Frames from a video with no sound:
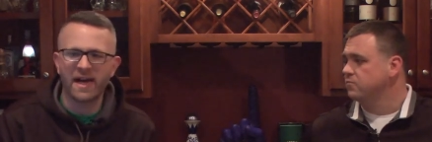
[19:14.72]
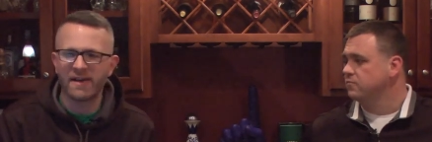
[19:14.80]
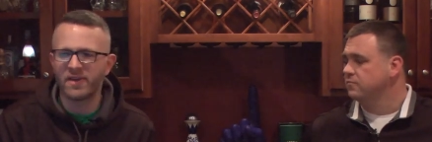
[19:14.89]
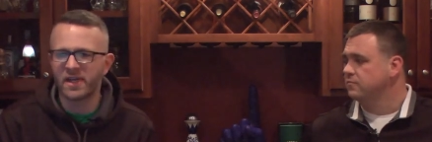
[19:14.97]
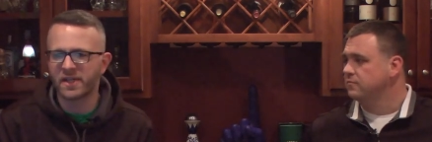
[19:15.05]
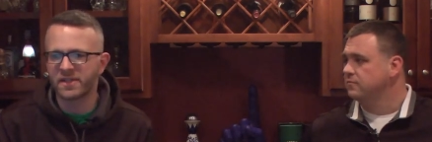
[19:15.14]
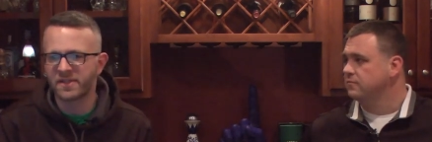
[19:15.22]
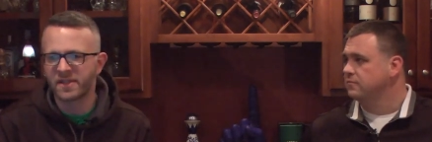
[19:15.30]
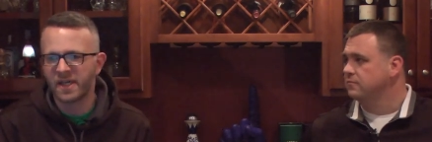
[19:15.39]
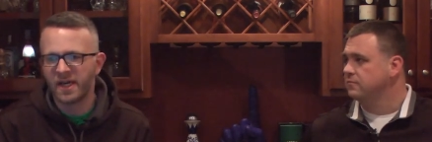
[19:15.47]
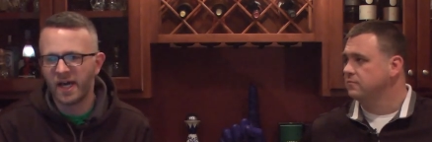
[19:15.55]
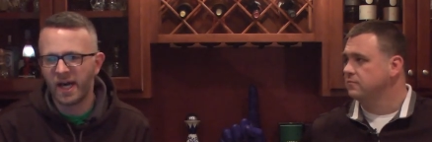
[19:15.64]
Speaker 1: five years
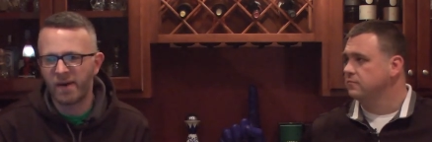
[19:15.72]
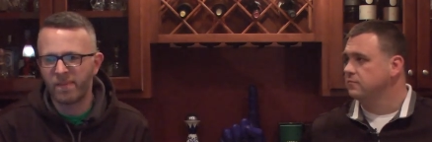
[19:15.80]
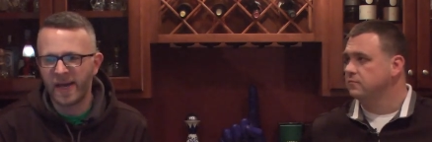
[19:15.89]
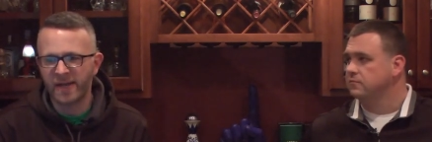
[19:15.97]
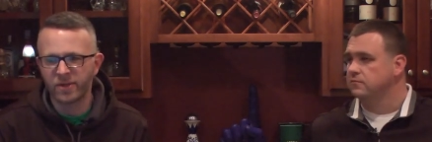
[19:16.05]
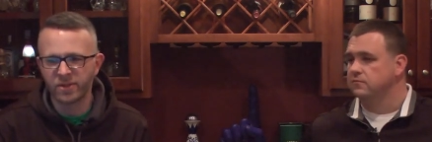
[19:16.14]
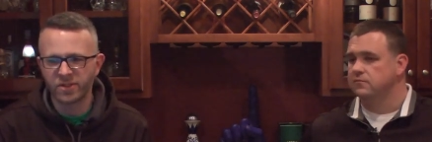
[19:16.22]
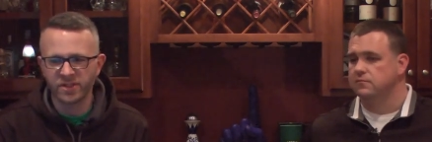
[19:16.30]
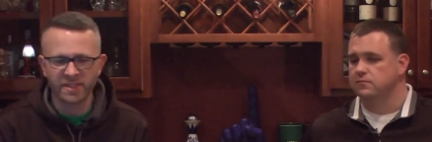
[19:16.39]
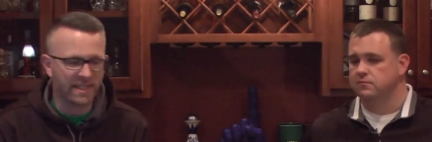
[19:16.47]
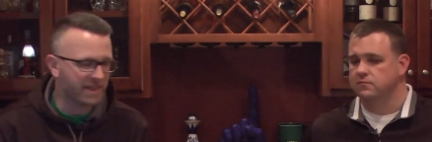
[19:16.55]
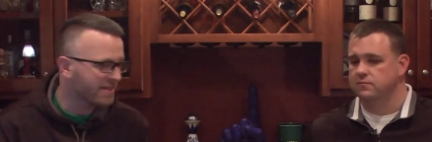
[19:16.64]
uh, Matt Kuchar
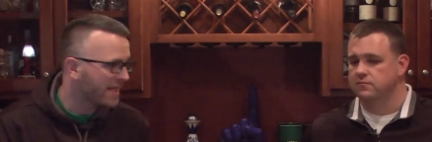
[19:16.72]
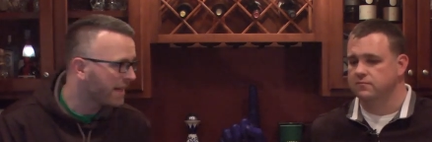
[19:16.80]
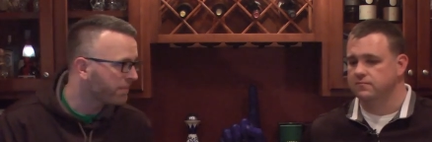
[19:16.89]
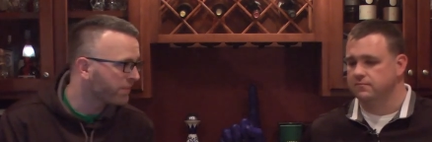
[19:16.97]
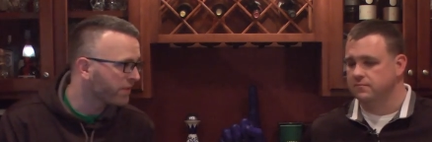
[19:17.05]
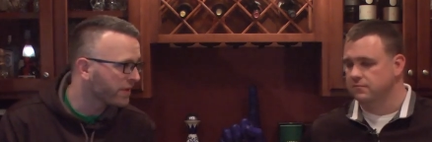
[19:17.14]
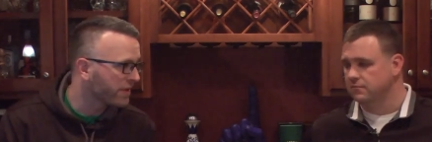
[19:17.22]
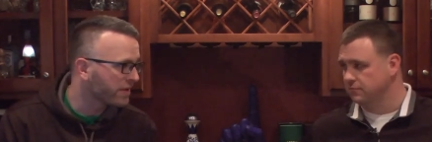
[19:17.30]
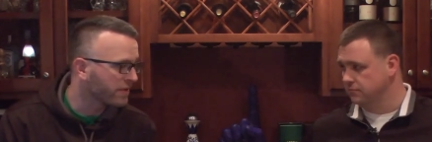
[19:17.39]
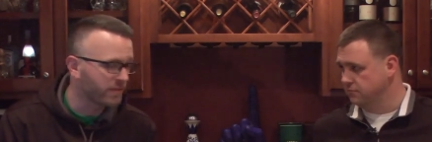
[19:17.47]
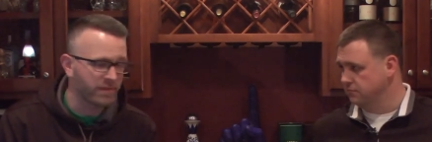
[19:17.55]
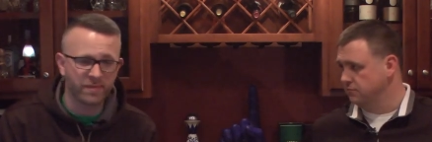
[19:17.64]
is at the top
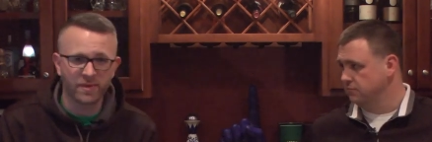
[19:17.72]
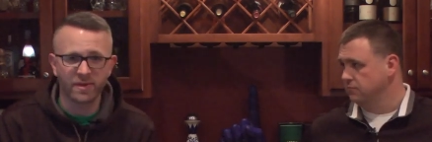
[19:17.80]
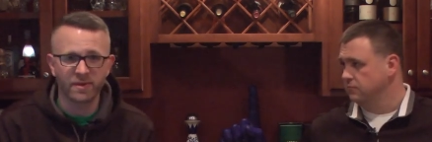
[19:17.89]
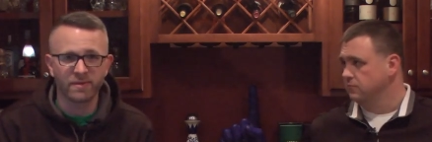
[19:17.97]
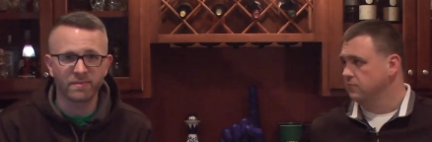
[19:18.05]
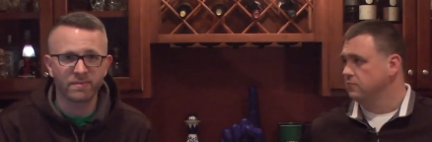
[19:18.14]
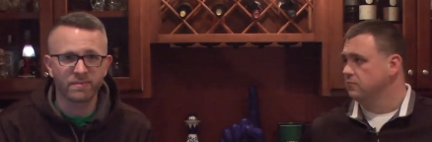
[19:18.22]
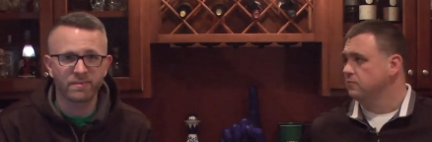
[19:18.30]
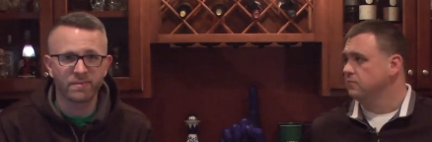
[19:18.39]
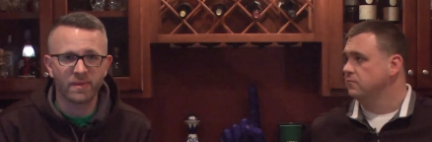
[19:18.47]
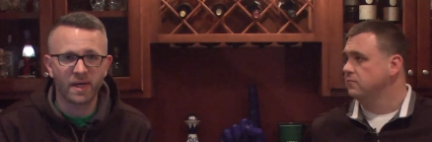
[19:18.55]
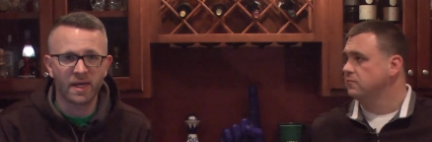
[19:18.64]
for for
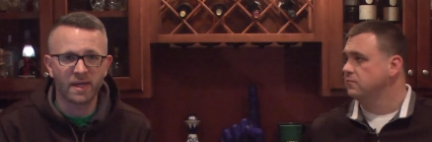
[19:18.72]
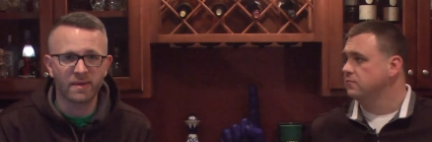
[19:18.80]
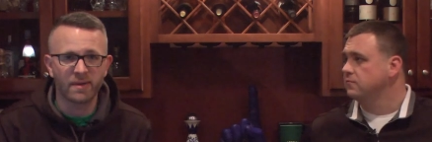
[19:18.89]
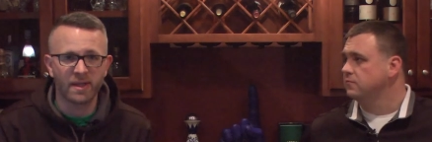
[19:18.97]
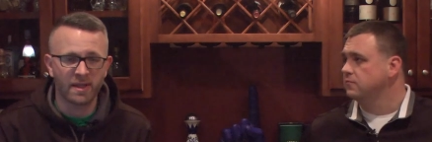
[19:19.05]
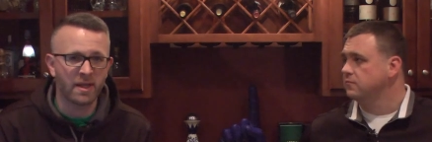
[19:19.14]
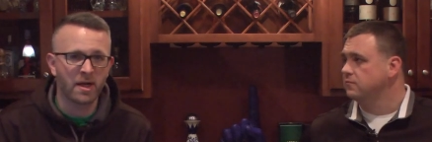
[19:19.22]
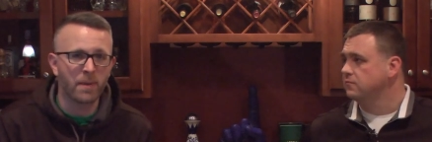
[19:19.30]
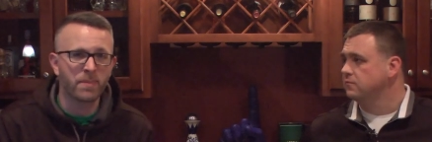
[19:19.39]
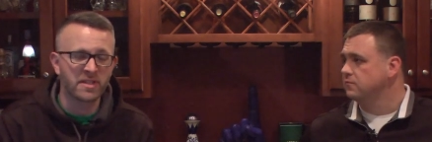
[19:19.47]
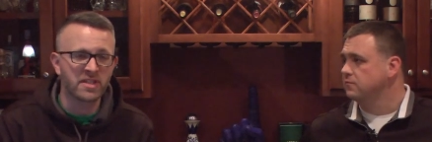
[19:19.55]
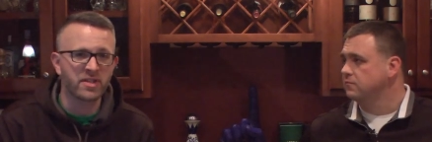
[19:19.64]
uh, an
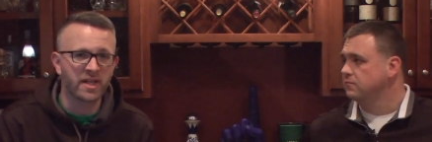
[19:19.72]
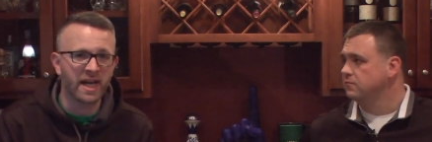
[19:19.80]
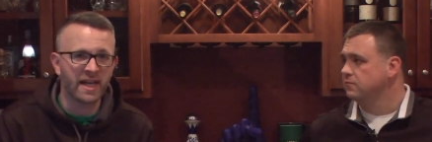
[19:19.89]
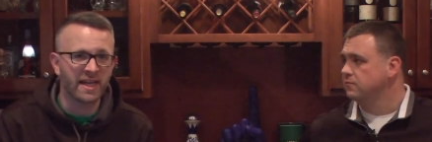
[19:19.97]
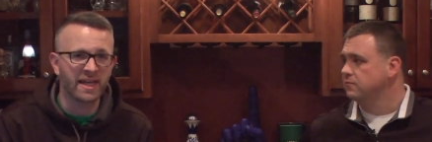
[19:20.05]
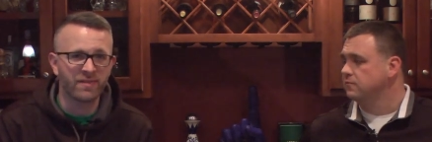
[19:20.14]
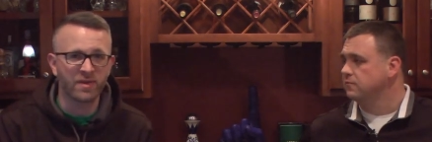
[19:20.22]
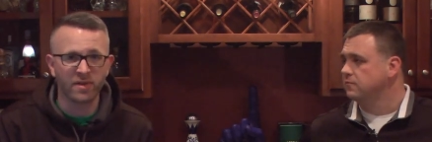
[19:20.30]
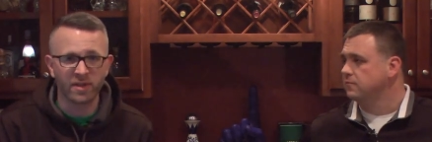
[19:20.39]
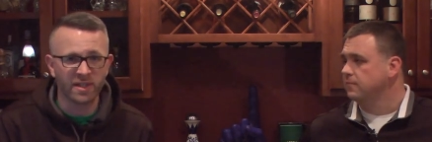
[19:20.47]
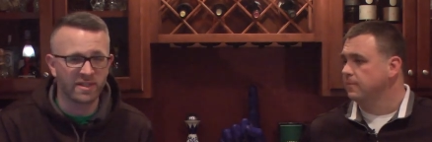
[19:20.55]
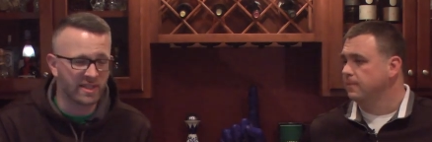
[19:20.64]
upper tier guy again. If you're
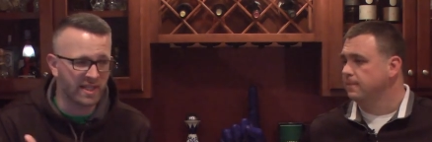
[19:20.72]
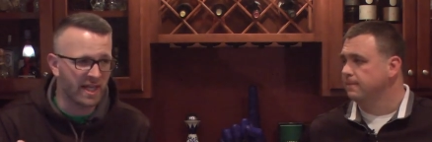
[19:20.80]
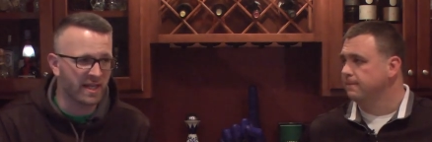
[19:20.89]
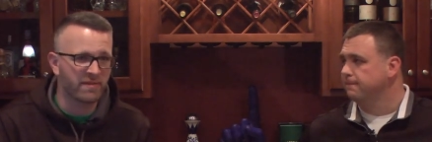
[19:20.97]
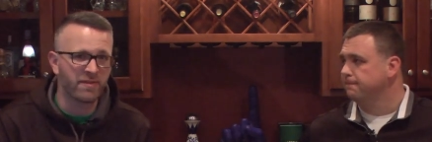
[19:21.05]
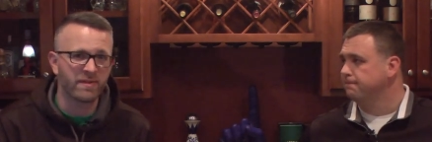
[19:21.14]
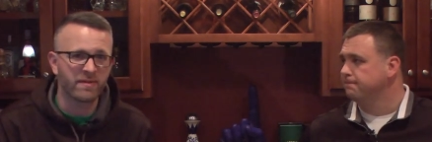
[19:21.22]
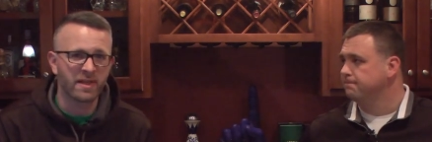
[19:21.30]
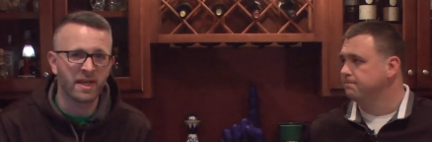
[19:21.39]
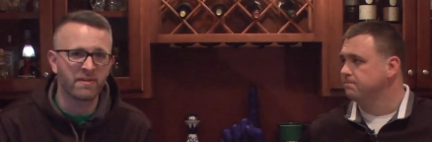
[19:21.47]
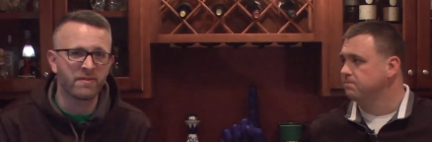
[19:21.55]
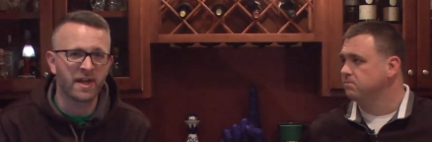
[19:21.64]
looking to kind of
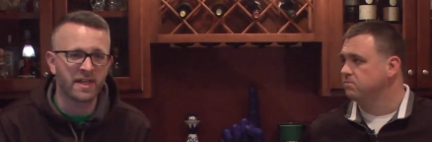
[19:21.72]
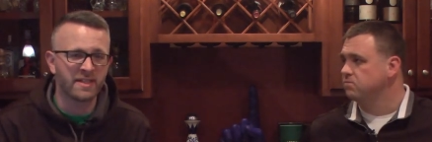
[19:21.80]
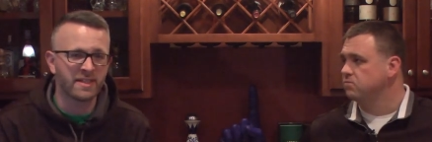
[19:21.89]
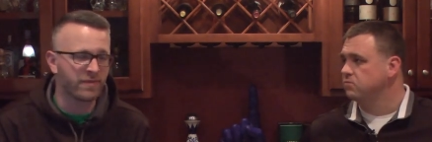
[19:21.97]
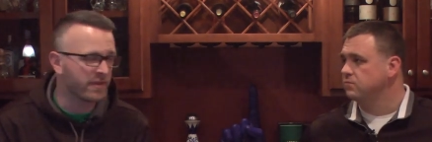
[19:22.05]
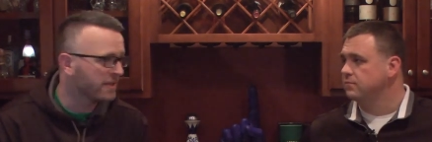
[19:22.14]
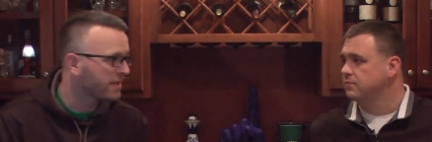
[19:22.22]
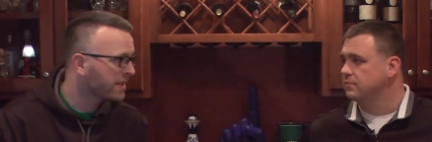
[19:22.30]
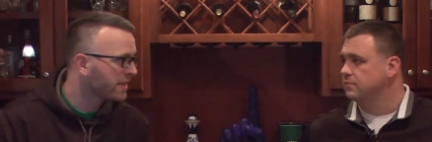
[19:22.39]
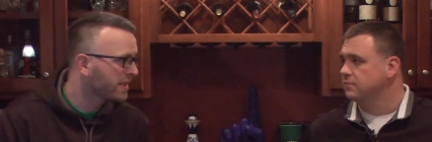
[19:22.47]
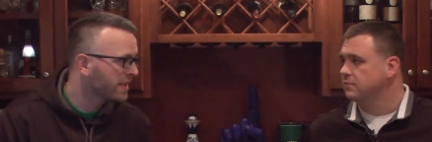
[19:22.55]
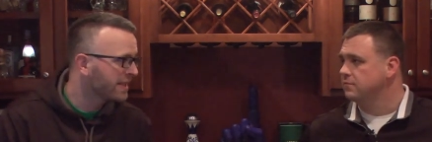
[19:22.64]
kind of find a different
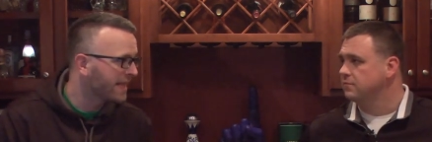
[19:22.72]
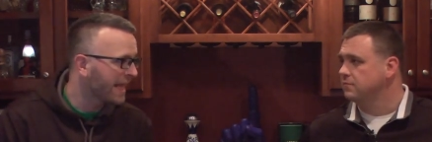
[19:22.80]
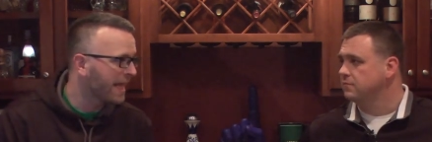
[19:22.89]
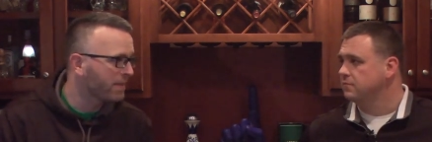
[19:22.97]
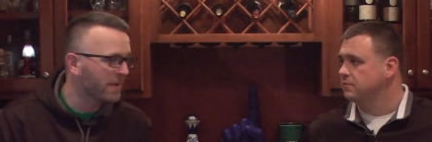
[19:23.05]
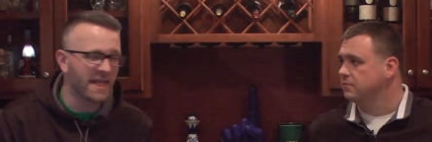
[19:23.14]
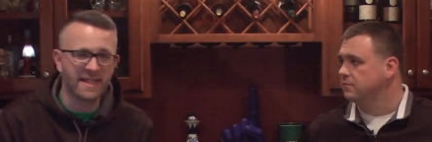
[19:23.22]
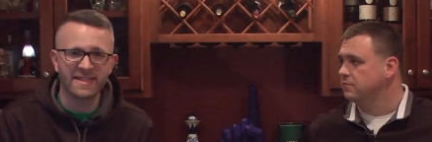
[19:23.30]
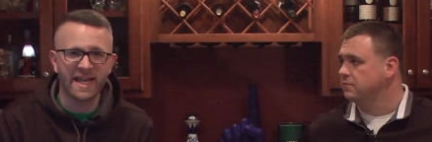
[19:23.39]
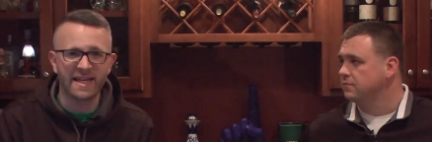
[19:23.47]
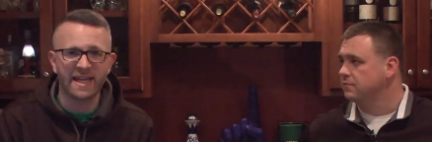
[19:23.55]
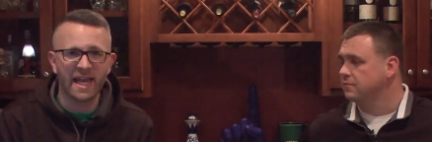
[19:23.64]
name in that
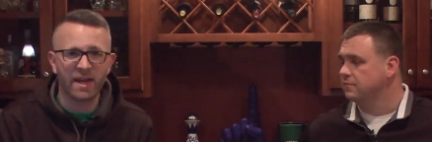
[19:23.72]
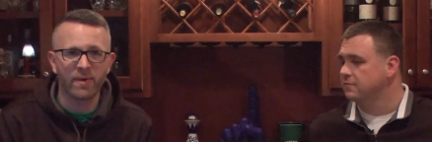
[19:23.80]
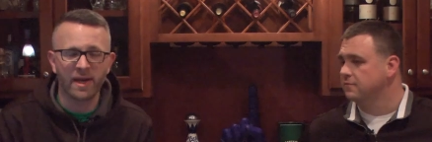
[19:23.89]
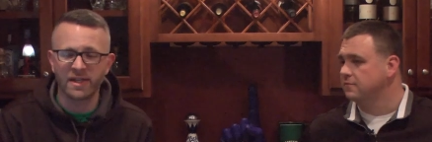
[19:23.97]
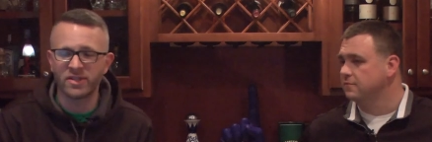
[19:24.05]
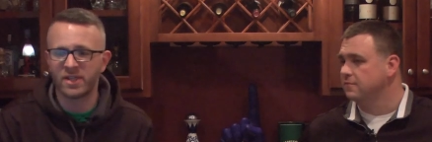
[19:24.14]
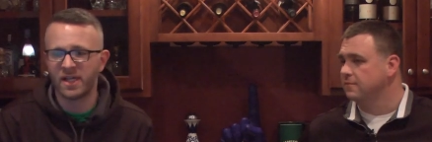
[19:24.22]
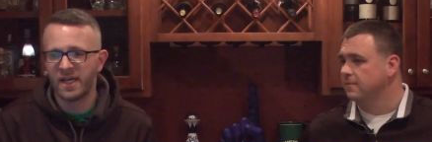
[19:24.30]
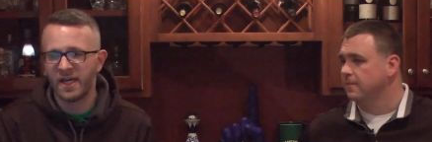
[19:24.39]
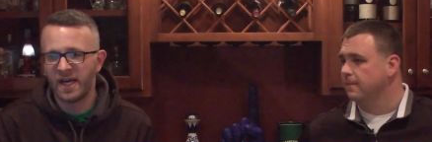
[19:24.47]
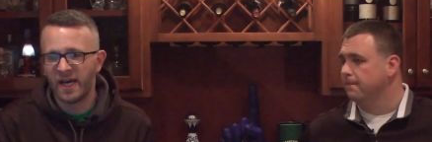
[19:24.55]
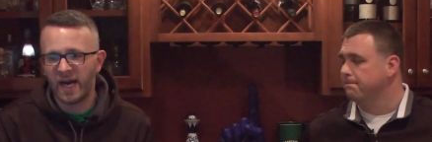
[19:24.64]
10K range,
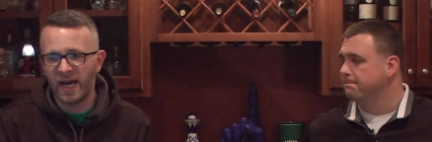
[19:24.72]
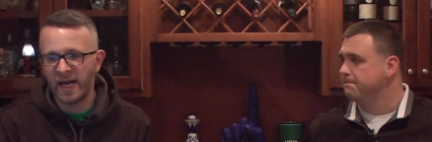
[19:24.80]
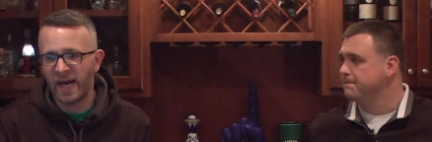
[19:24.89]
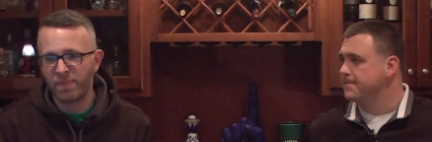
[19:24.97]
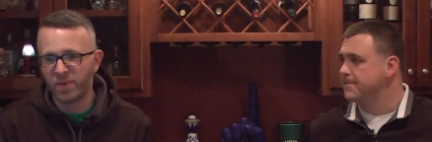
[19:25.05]
I, I